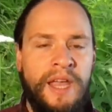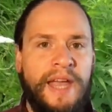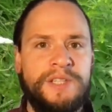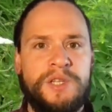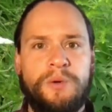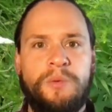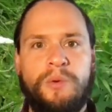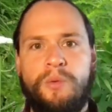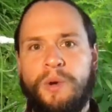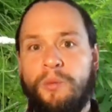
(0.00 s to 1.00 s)
And so
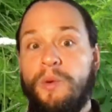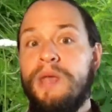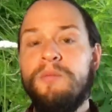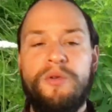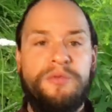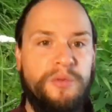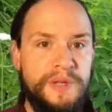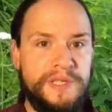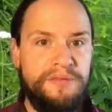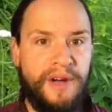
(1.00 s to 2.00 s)
when we move through
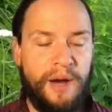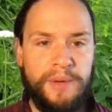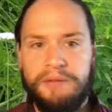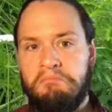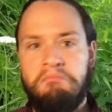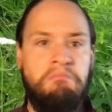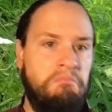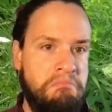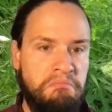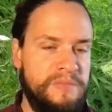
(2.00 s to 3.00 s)
this environment,
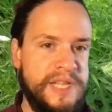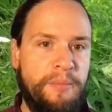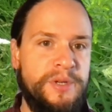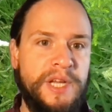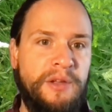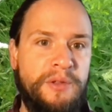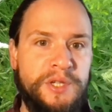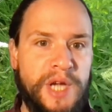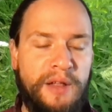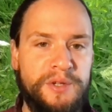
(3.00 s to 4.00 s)
it's not particularly
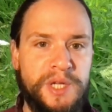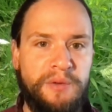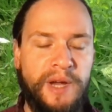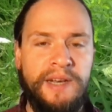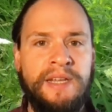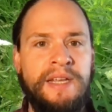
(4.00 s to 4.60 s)
challenging, right?